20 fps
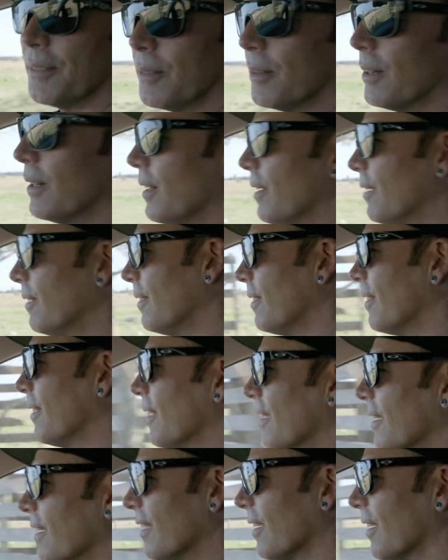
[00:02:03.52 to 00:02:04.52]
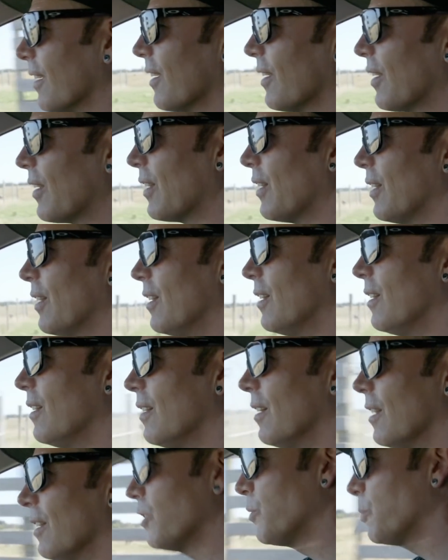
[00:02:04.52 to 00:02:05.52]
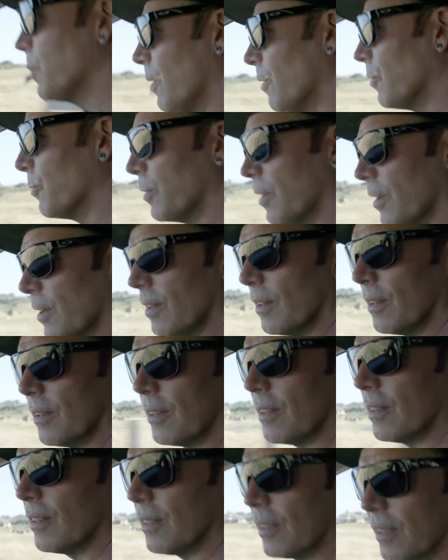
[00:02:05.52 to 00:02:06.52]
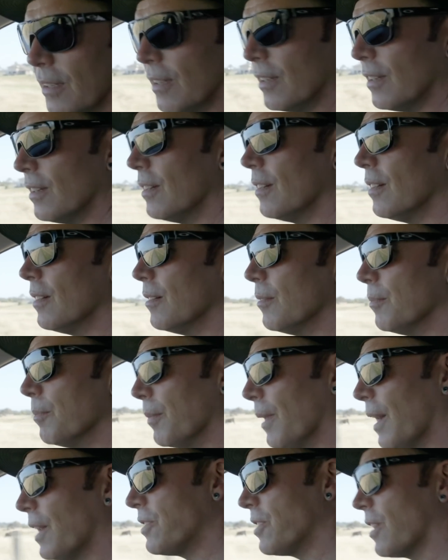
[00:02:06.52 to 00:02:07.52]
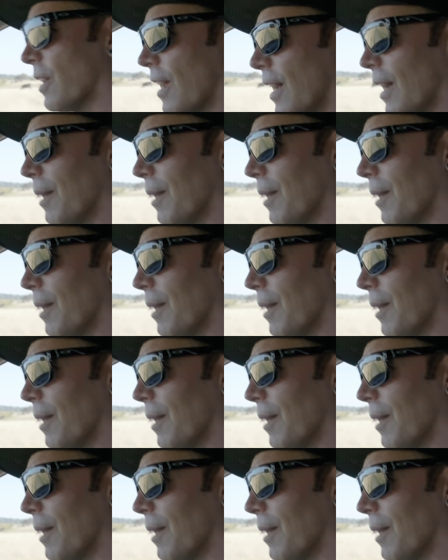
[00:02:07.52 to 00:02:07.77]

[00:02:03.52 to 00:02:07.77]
Wow. That's where all the magic